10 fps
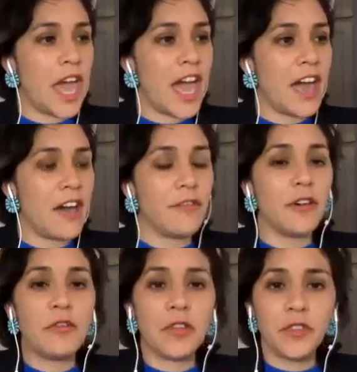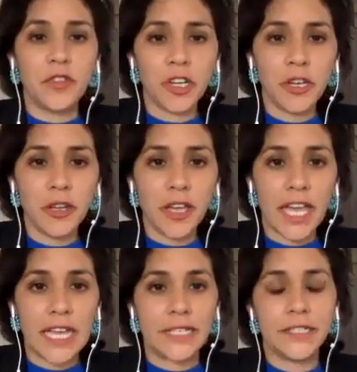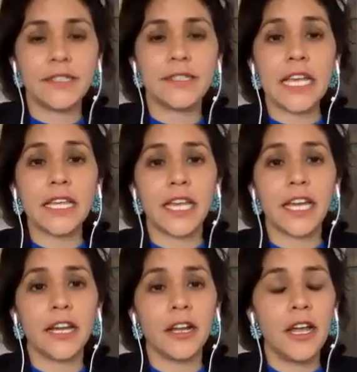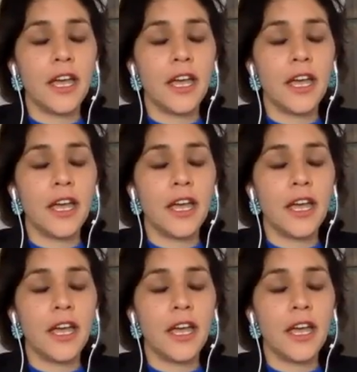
have a filter and a sink there.